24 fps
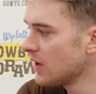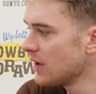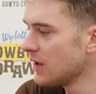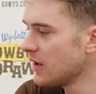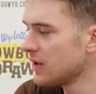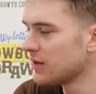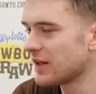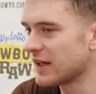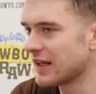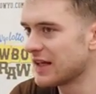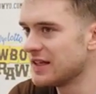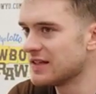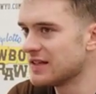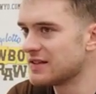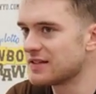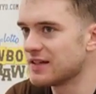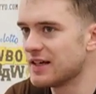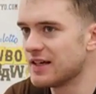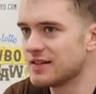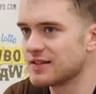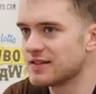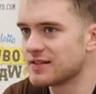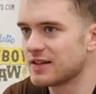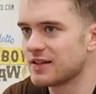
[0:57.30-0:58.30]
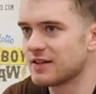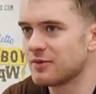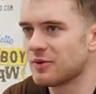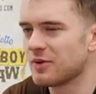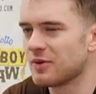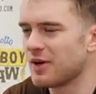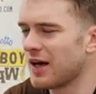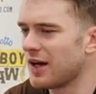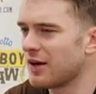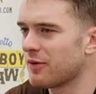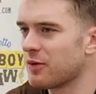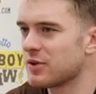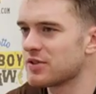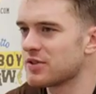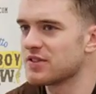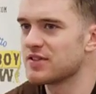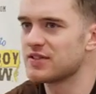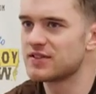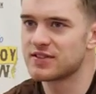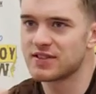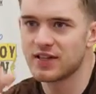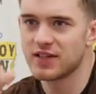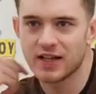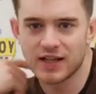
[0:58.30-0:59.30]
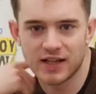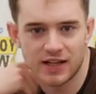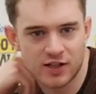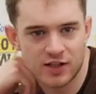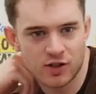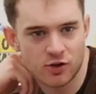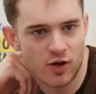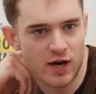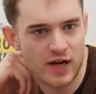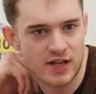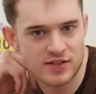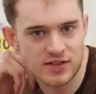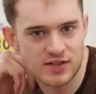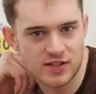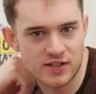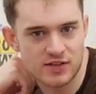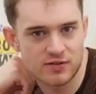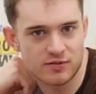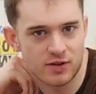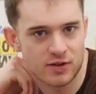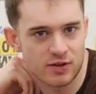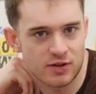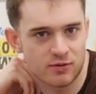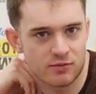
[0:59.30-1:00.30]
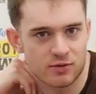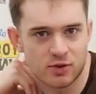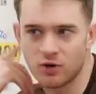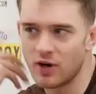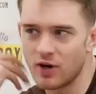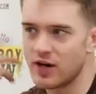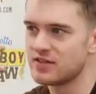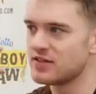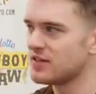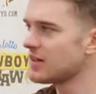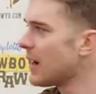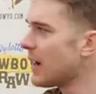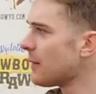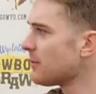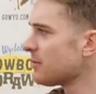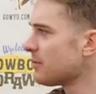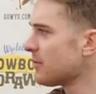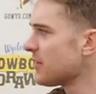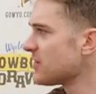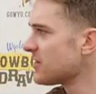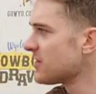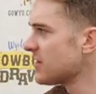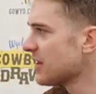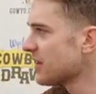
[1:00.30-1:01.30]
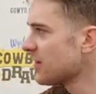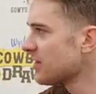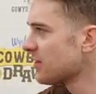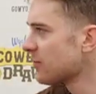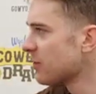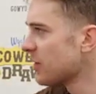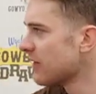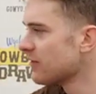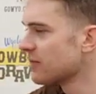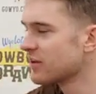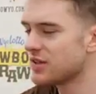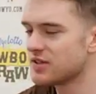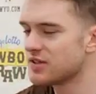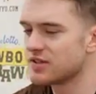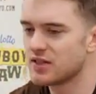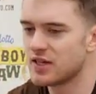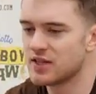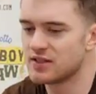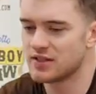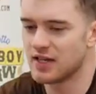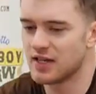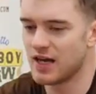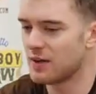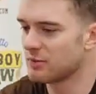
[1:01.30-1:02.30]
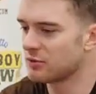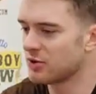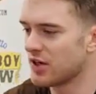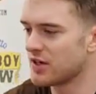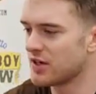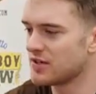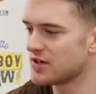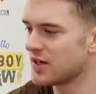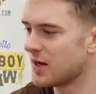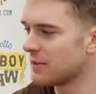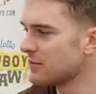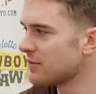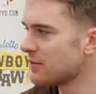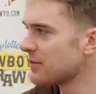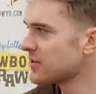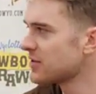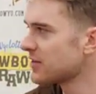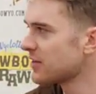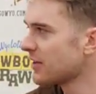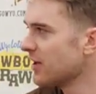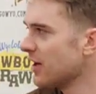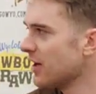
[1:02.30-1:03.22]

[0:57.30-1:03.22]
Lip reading: Like he says, what's his saying? Crazy optimistic or whatever he says. Yeah, I'm crazy optimistic.